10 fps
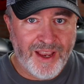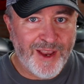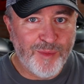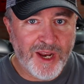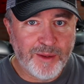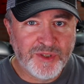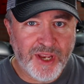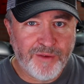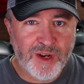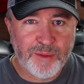Hey, my name's
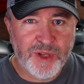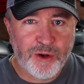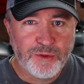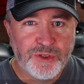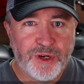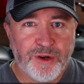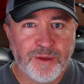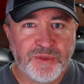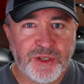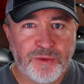Kevin. I'm the host here at
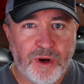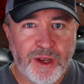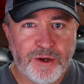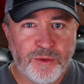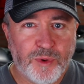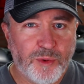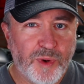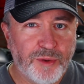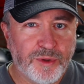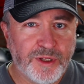MCrider, where
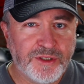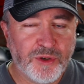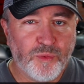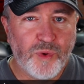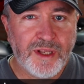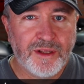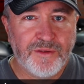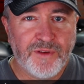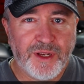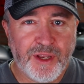we release a
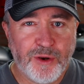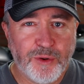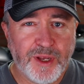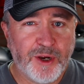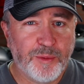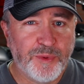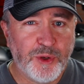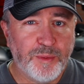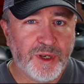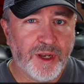weekly video to help
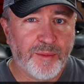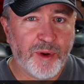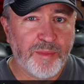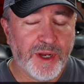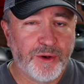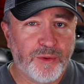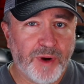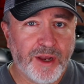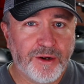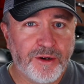you become a better
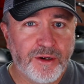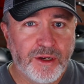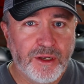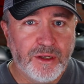rider.